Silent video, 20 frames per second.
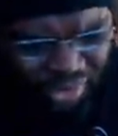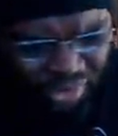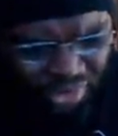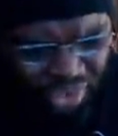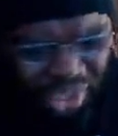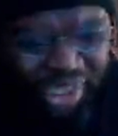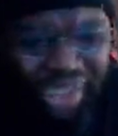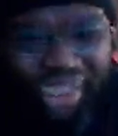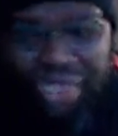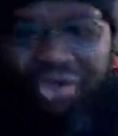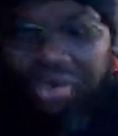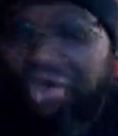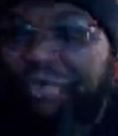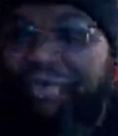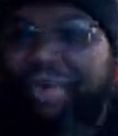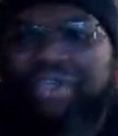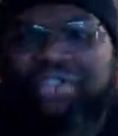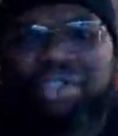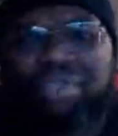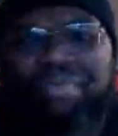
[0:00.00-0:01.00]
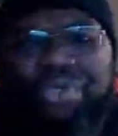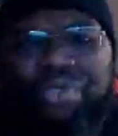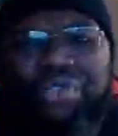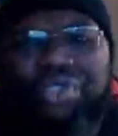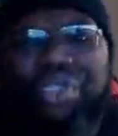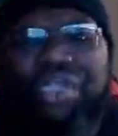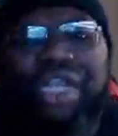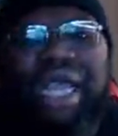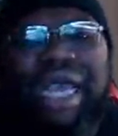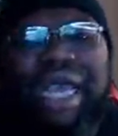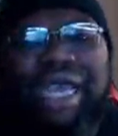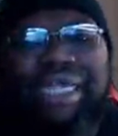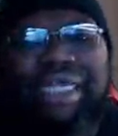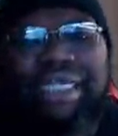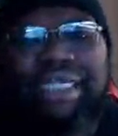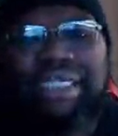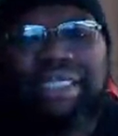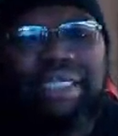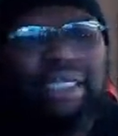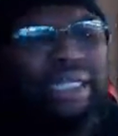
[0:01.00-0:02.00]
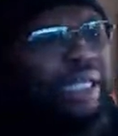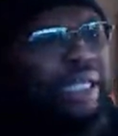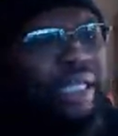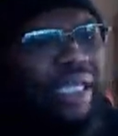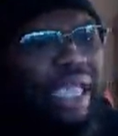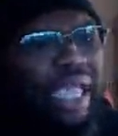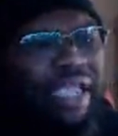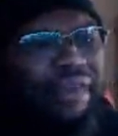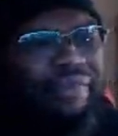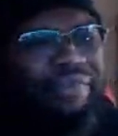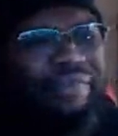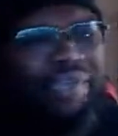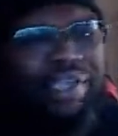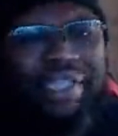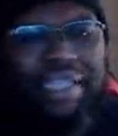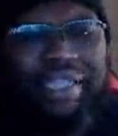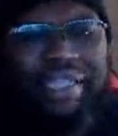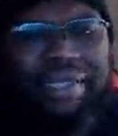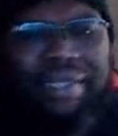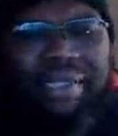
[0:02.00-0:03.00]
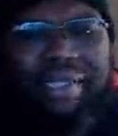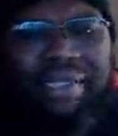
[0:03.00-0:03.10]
The leader of Retribution, Ali, and fucking